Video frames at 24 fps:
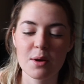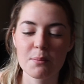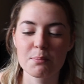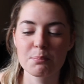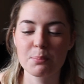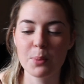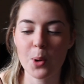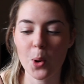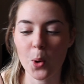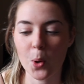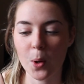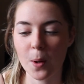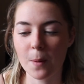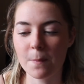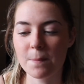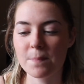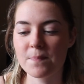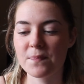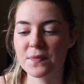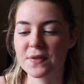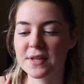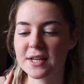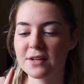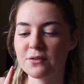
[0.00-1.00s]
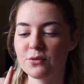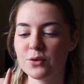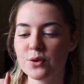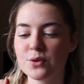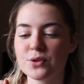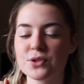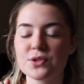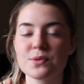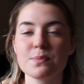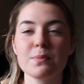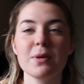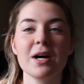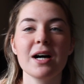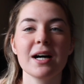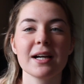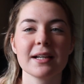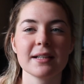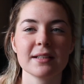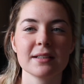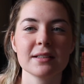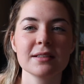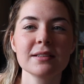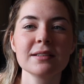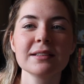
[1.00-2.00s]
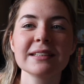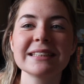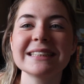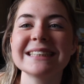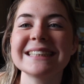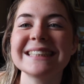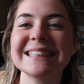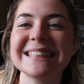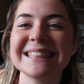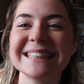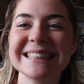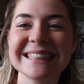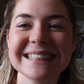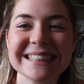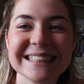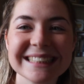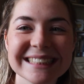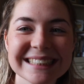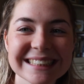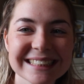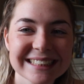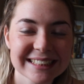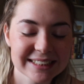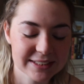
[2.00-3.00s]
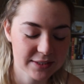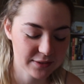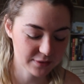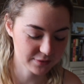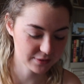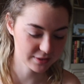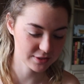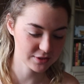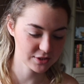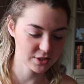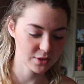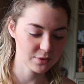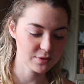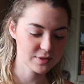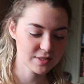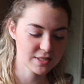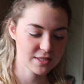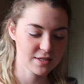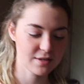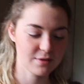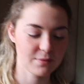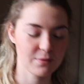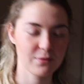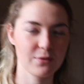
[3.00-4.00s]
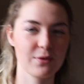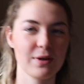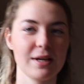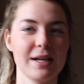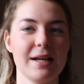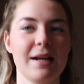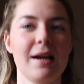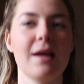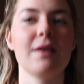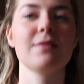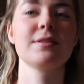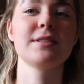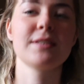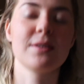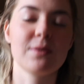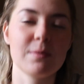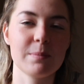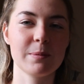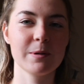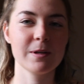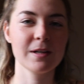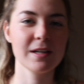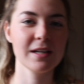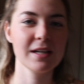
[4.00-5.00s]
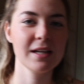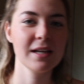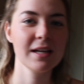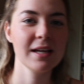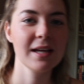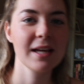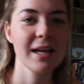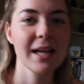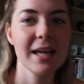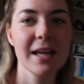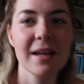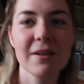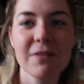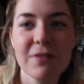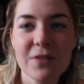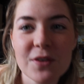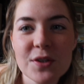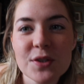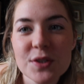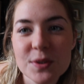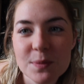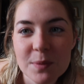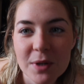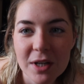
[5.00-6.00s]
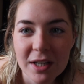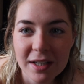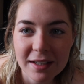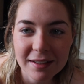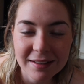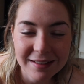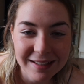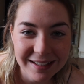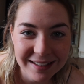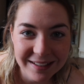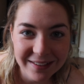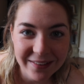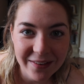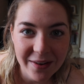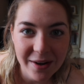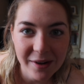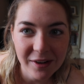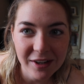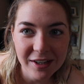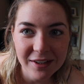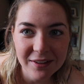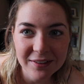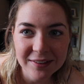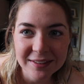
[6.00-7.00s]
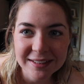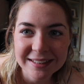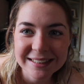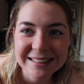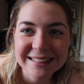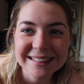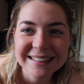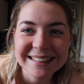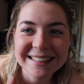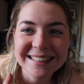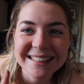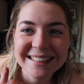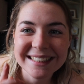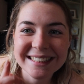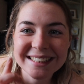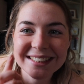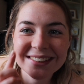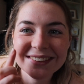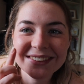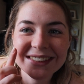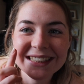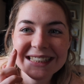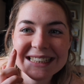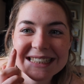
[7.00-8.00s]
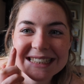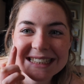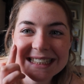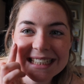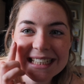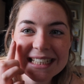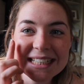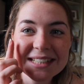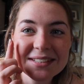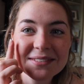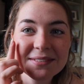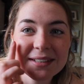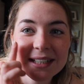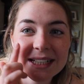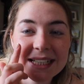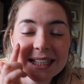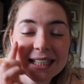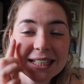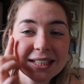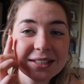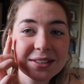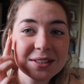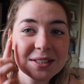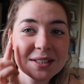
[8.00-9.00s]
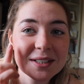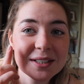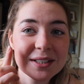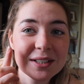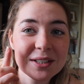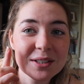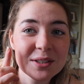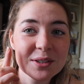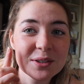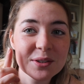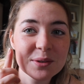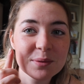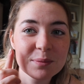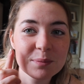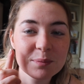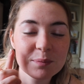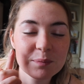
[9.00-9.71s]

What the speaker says: but if you smile, so I'm gonna show it to you really close up. If you smile, hello, how are you? You can see where your